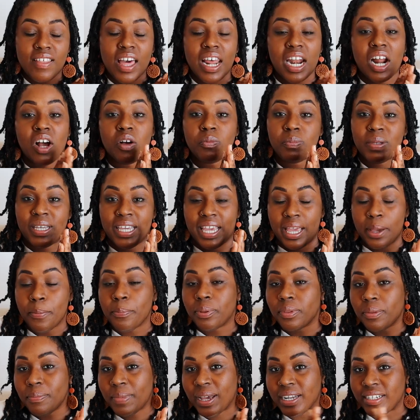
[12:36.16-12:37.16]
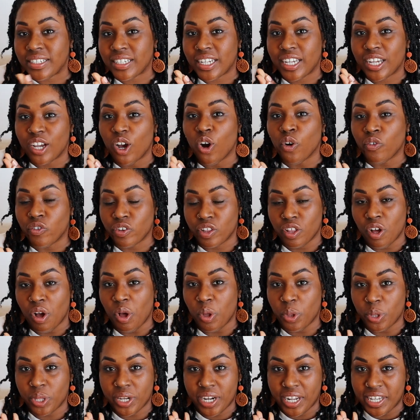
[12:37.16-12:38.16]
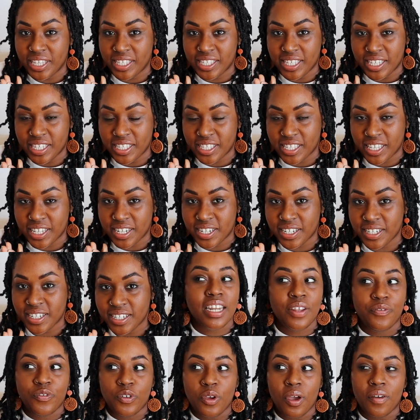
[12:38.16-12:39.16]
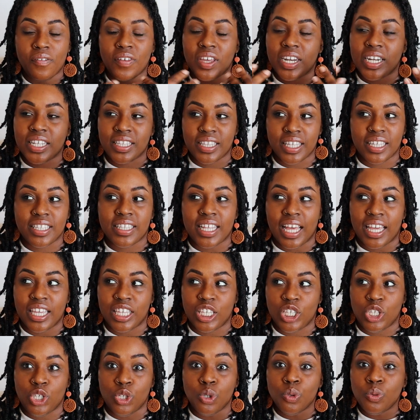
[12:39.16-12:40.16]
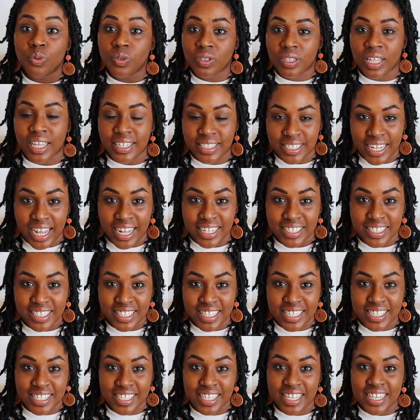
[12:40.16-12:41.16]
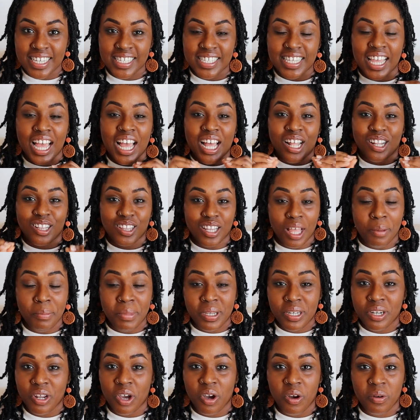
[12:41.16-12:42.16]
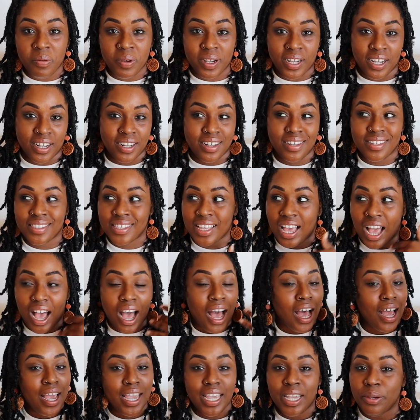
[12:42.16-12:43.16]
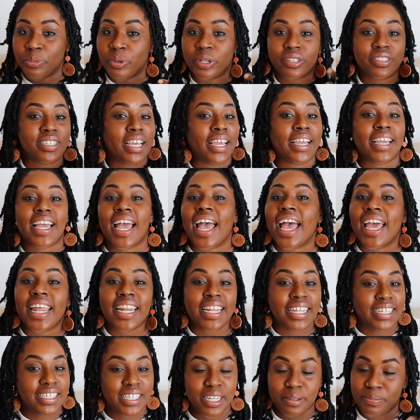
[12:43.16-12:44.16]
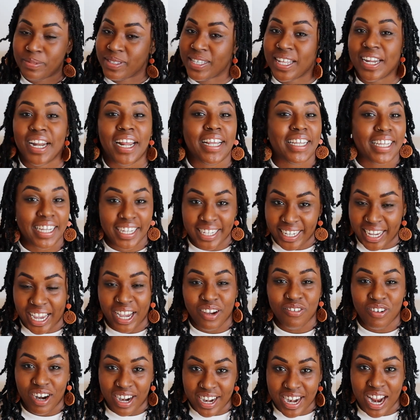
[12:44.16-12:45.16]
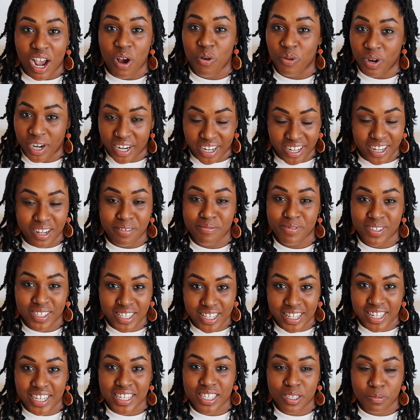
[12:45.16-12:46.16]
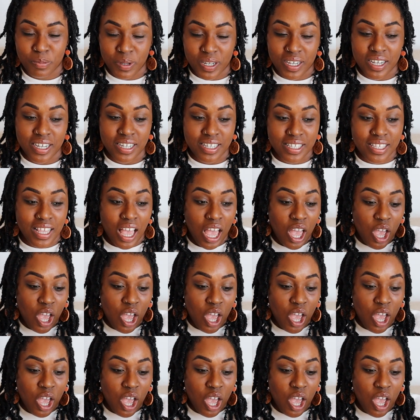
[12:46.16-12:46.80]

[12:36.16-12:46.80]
that I'll be implementing over the holiday season. And if you have anything that you would like to add to this list, let me know, because I will take any tips that I can get right now when it comes to this, because